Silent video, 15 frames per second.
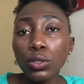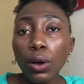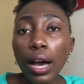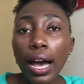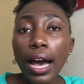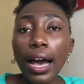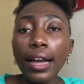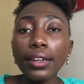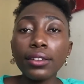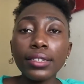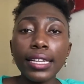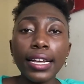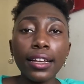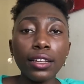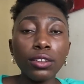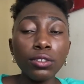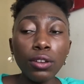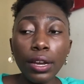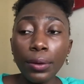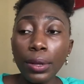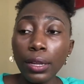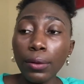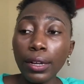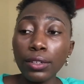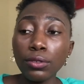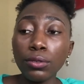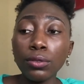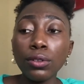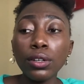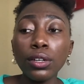to her and i was like you know i really want
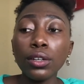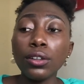to